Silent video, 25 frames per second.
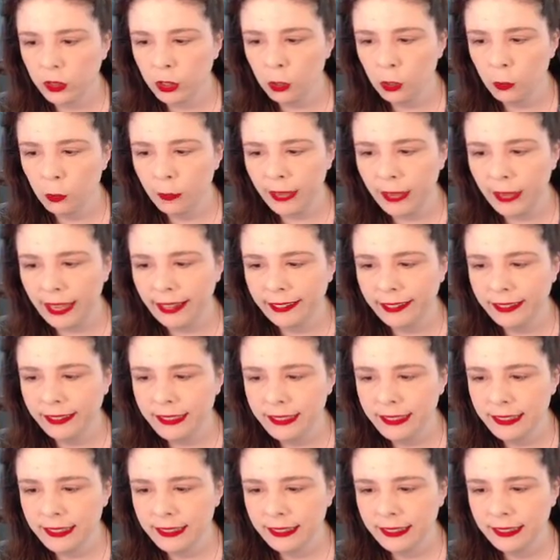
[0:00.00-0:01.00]
little
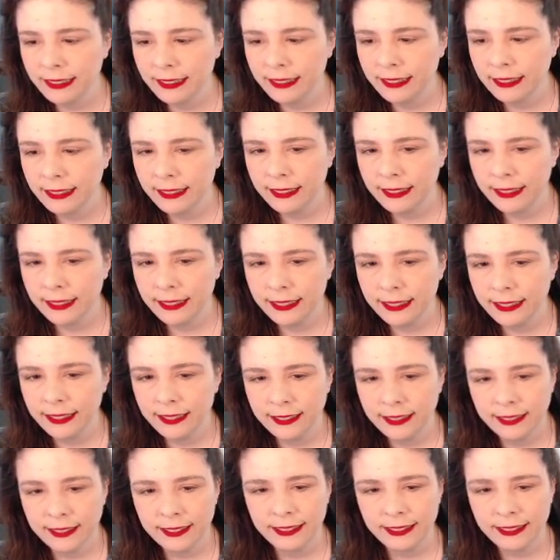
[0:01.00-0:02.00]
beds.
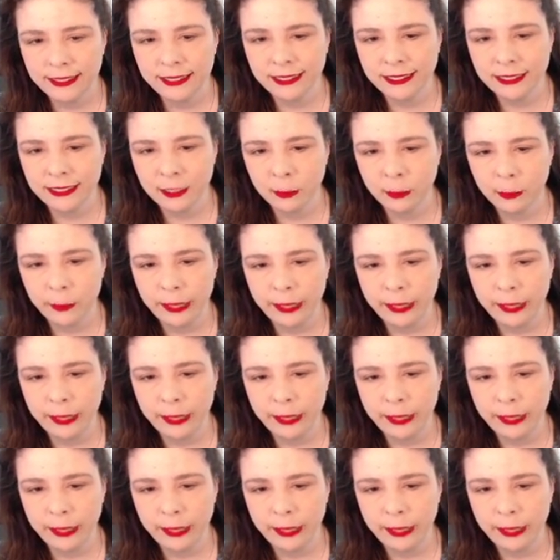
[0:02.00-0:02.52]
Look at the little